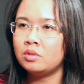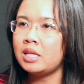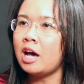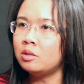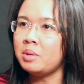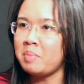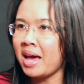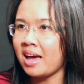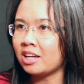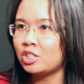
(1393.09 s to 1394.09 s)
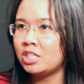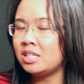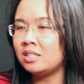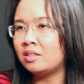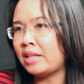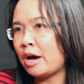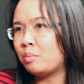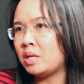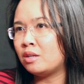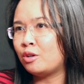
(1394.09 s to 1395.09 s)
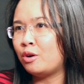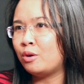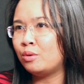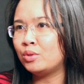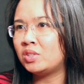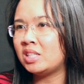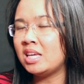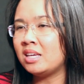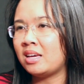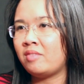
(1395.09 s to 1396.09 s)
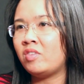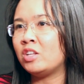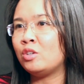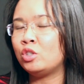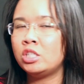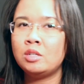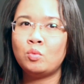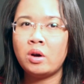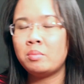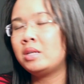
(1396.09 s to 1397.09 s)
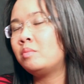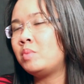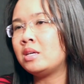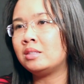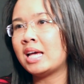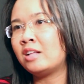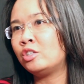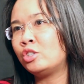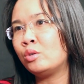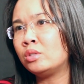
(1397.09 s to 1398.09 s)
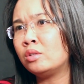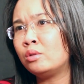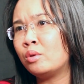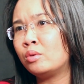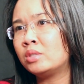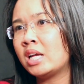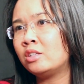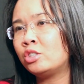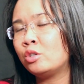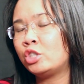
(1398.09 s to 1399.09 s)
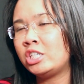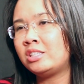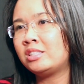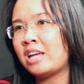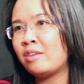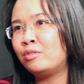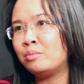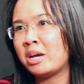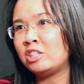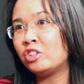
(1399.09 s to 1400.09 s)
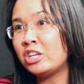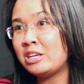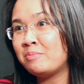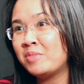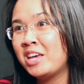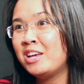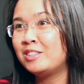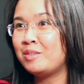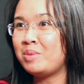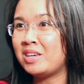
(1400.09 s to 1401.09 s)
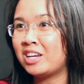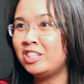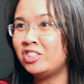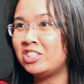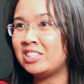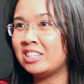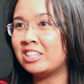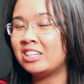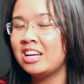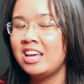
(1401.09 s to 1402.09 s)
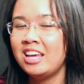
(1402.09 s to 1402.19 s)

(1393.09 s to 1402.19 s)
held me back. She didn't allow me to go sing at venues. She didn't want me to be in talent shows, in the local talent shows. She stifled my dream to be a country singer.